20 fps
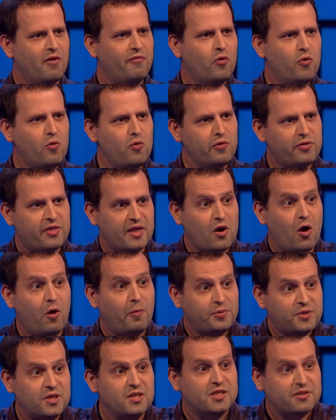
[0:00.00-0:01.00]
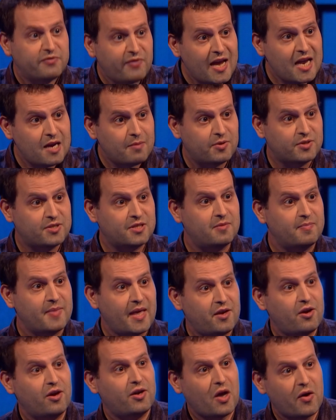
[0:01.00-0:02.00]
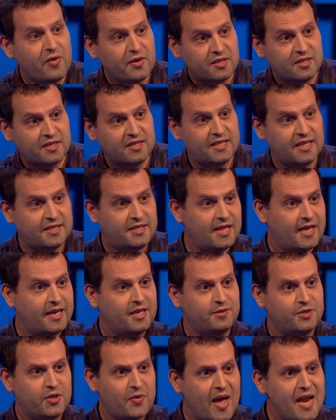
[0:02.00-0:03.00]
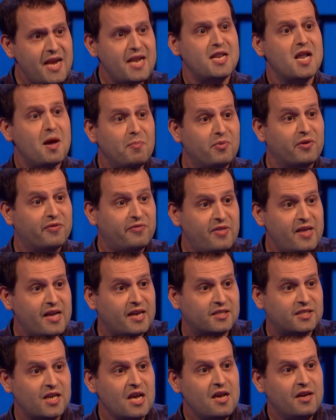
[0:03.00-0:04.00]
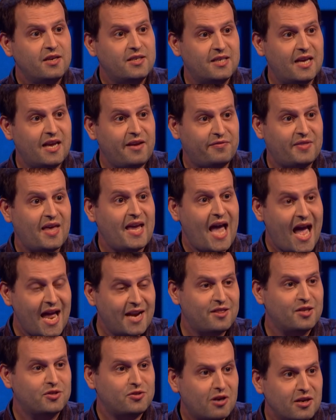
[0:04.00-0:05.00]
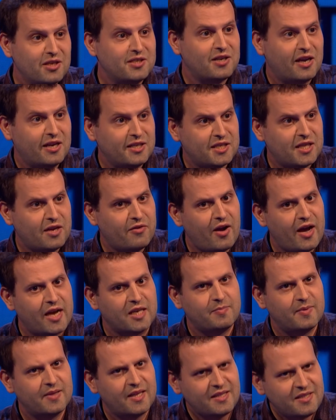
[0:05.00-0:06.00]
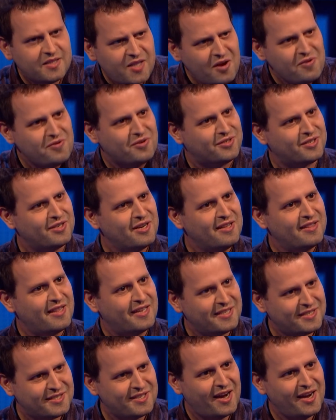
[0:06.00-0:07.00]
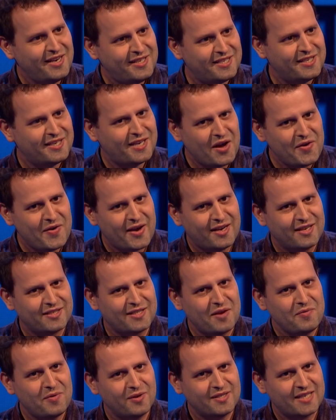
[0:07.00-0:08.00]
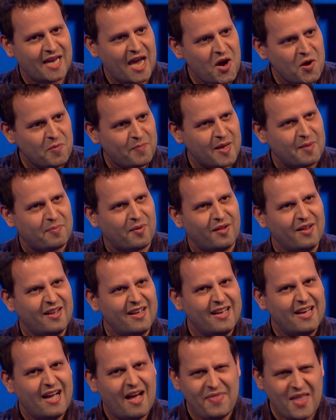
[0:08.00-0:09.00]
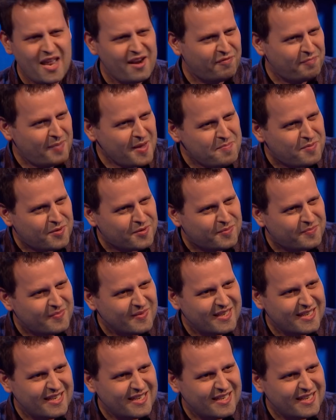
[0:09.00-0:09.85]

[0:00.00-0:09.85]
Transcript: of all the options available to them, they could go into the city, they could do any number of things if they had the dollar signs in their eyes, but they don't. They decide to go in because they want to help people. And then if people